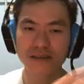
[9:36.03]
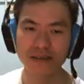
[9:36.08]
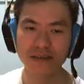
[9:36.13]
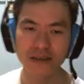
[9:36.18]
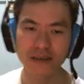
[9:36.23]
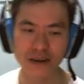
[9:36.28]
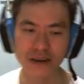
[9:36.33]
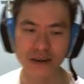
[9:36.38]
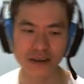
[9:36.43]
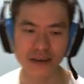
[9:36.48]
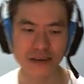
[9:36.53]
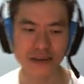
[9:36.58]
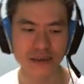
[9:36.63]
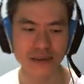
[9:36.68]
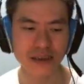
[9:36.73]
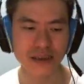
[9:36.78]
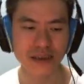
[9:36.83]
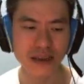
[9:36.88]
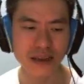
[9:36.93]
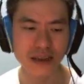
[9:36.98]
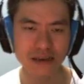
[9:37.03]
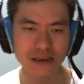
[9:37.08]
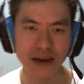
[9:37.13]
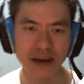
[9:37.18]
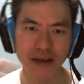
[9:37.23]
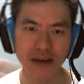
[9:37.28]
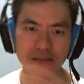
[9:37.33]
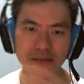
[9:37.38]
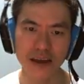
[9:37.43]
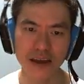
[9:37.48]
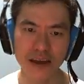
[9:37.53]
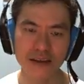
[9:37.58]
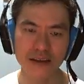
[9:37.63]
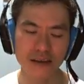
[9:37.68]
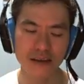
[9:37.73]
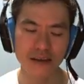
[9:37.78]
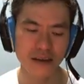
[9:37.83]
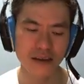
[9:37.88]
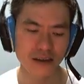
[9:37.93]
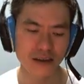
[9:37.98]
Yanxi doesn't have that.
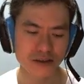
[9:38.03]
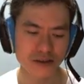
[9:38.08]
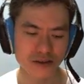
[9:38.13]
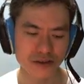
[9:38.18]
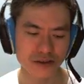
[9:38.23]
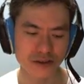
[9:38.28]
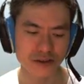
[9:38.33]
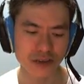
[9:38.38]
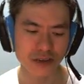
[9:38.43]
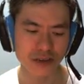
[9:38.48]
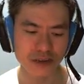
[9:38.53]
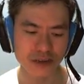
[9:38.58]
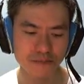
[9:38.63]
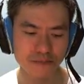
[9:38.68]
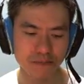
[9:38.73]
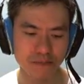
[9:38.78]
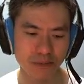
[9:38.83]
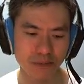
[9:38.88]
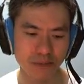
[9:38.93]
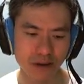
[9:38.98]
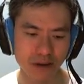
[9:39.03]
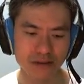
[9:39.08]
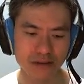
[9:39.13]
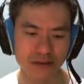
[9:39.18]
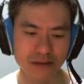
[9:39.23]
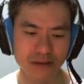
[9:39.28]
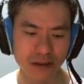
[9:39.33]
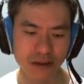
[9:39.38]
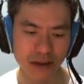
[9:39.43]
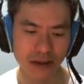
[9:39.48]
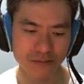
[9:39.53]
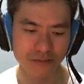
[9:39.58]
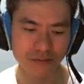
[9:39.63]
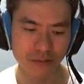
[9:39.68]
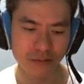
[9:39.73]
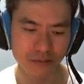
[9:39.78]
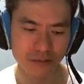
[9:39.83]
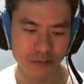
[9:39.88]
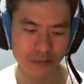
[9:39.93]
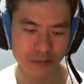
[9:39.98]
She just blocks heart
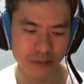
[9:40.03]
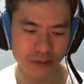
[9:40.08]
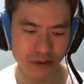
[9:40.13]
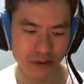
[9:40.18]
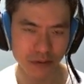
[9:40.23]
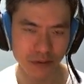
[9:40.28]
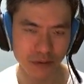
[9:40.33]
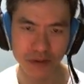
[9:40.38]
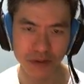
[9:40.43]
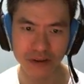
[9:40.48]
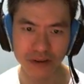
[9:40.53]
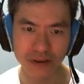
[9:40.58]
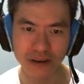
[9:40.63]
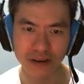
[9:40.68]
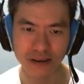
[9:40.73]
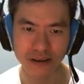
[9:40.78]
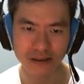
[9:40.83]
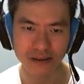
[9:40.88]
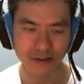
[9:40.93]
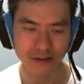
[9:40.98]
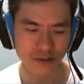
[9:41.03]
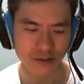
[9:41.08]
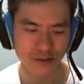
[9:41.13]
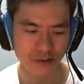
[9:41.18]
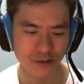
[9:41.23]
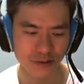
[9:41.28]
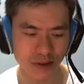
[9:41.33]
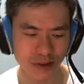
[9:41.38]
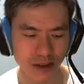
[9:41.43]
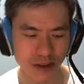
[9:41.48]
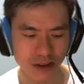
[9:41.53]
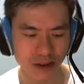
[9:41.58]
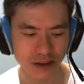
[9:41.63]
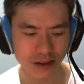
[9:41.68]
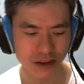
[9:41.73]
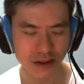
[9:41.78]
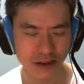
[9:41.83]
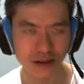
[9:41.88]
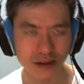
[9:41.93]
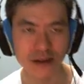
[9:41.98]
from appearing. So
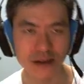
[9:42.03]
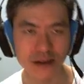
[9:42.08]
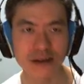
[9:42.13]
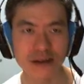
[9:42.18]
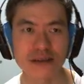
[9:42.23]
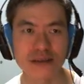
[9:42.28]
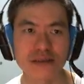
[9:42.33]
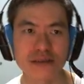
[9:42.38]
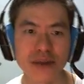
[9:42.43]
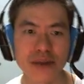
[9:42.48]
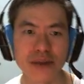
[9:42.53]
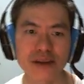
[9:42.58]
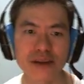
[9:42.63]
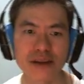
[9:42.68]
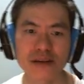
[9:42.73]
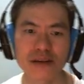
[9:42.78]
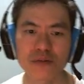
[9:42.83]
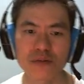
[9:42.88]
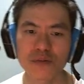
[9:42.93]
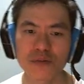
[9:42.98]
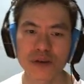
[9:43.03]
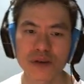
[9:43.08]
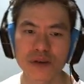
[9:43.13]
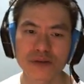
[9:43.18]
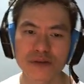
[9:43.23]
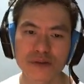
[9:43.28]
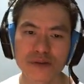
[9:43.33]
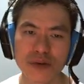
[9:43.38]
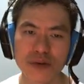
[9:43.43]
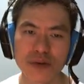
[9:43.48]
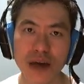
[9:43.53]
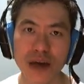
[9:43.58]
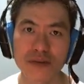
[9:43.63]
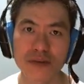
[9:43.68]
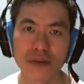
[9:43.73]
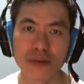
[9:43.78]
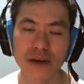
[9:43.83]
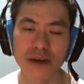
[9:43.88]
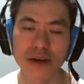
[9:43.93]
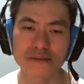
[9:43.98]
depending on what you have in
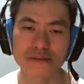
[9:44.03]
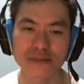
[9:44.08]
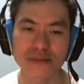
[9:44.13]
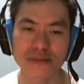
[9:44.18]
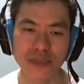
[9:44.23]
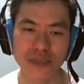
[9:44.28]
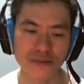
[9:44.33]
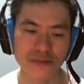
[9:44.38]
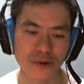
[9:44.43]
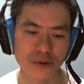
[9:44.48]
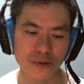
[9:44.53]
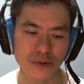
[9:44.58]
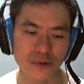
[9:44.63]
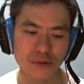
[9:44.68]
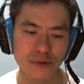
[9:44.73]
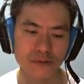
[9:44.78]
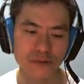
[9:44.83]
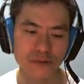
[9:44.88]
mind, if you